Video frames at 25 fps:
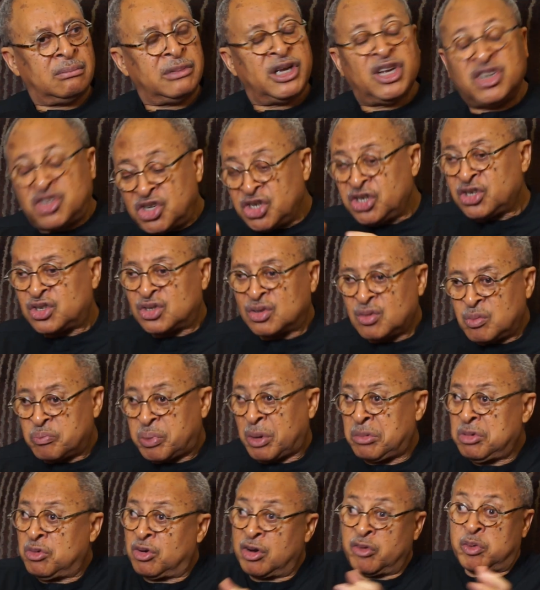It is
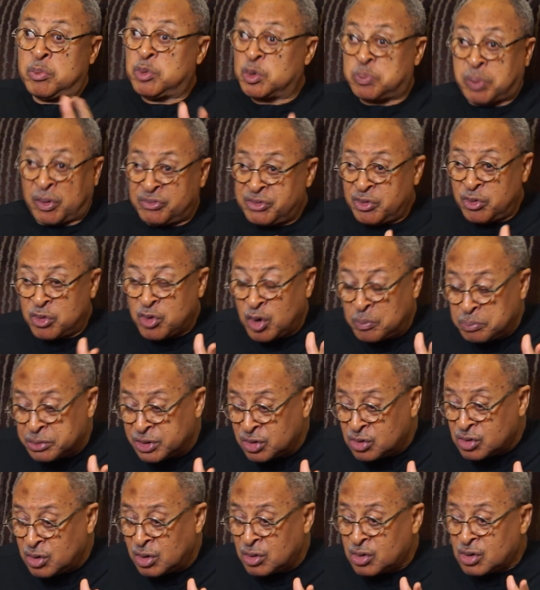probably one of the most profitable
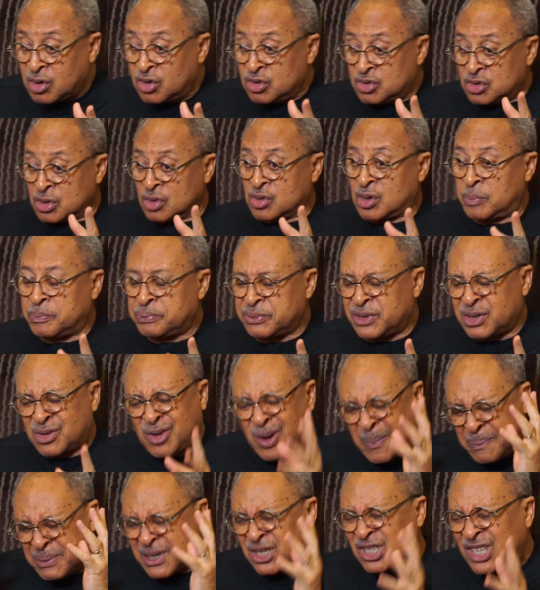
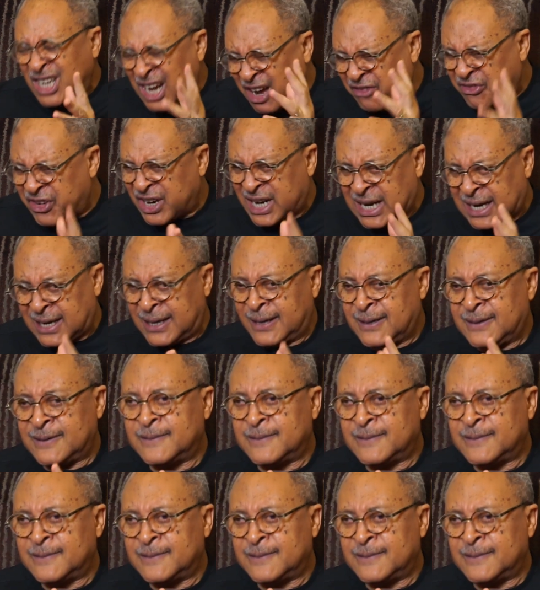companies in Africa.